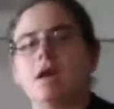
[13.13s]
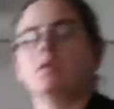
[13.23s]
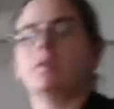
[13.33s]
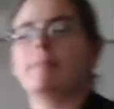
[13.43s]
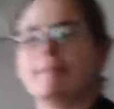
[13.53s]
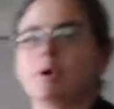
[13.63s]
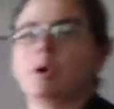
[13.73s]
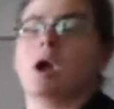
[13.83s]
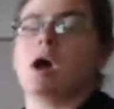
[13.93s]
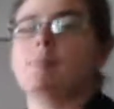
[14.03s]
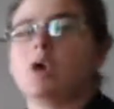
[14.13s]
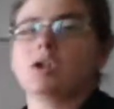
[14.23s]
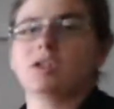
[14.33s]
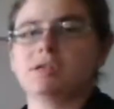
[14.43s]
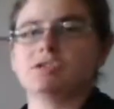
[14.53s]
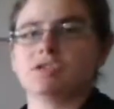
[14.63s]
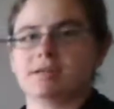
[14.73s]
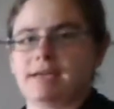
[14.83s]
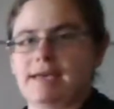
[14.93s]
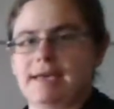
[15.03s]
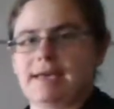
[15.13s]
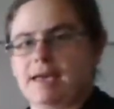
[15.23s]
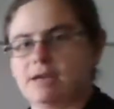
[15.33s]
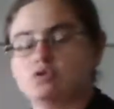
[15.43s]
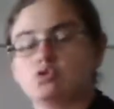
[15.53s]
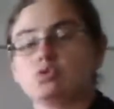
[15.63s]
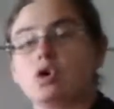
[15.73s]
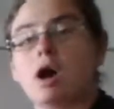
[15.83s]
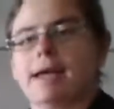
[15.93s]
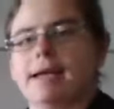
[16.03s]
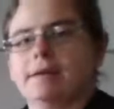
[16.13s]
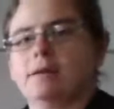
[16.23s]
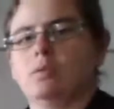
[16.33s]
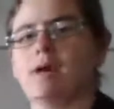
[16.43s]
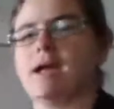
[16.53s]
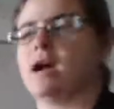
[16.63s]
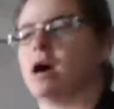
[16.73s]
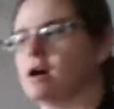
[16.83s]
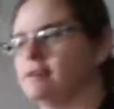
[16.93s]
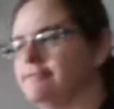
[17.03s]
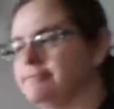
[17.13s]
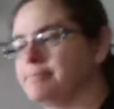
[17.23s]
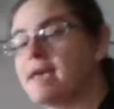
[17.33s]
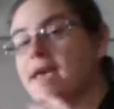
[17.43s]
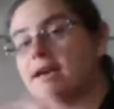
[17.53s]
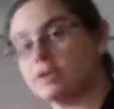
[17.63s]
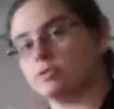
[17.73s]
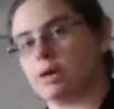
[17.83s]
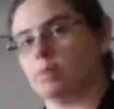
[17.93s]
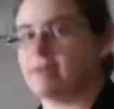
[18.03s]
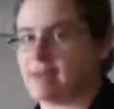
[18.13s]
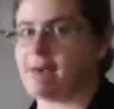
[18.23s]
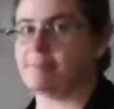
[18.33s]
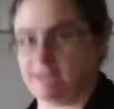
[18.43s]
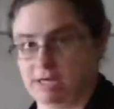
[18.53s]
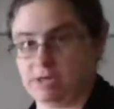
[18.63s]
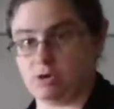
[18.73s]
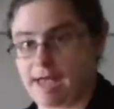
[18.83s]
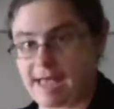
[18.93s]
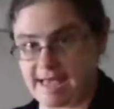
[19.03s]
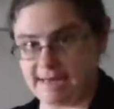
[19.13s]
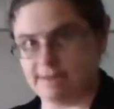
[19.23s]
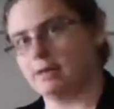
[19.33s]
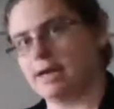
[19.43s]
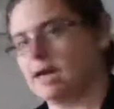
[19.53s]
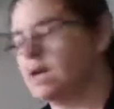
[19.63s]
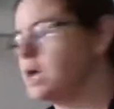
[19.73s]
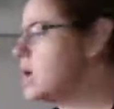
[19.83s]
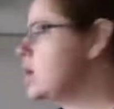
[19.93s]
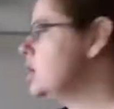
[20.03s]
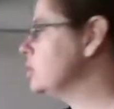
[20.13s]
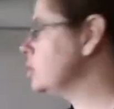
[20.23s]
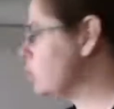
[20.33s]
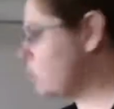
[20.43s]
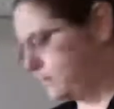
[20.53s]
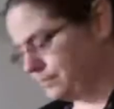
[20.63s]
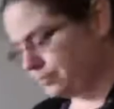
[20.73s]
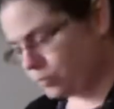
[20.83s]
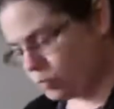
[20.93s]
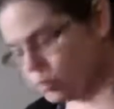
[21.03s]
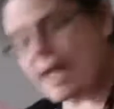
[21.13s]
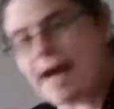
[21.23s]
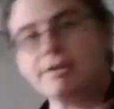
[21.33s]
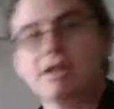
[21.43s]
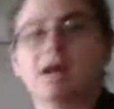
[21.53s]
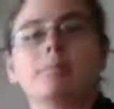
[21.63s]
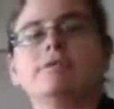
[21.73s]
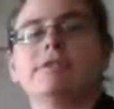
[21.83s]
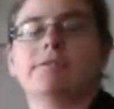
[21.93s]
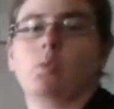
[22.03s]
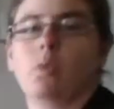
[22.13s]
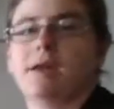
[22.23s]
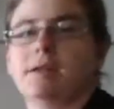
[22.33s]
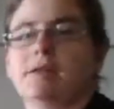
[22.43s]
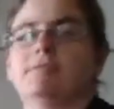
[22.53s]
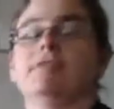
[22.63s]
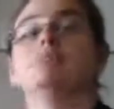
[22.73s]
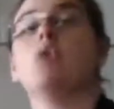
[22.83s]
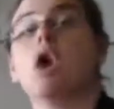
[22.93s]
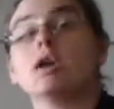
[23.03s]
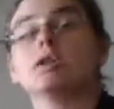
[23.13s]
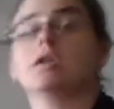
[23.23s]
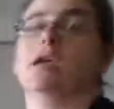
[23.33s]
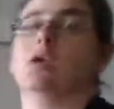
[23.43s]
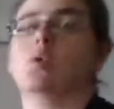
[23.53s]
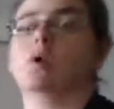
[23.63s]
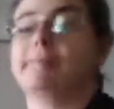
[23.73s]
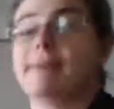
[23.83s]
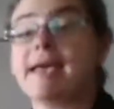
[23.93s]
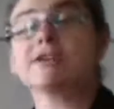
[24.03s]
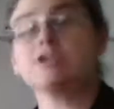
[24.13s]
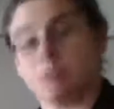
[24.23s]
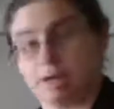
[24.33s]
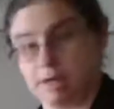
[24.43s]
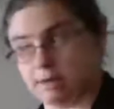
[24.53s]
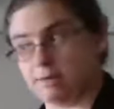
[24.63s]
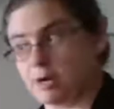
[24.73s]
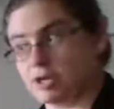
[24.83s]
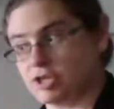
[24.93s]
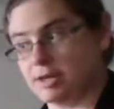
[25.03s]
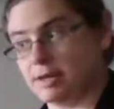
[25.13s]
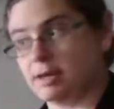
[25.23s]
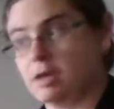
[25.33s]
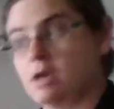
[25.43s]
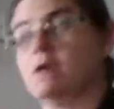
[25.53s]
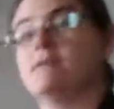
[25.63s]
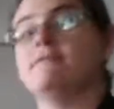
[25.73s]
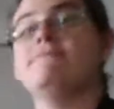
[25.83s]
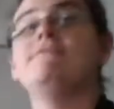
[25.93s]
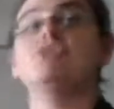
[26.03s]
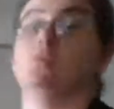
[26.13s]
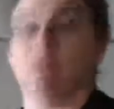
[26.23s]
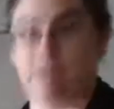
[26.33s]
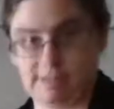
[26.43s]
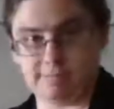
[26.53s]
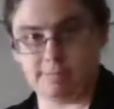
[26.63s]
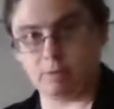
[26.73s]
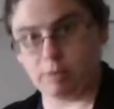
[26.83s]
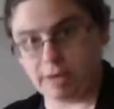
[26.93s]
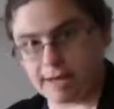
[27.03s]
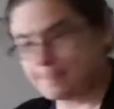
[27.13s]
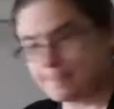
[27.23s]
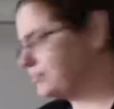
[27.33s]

Remember, a model is just a drawing. It's a way of picturing what's happening in your head, okay? So we have a number of different ways of modeling or picturing expressions visually, okay?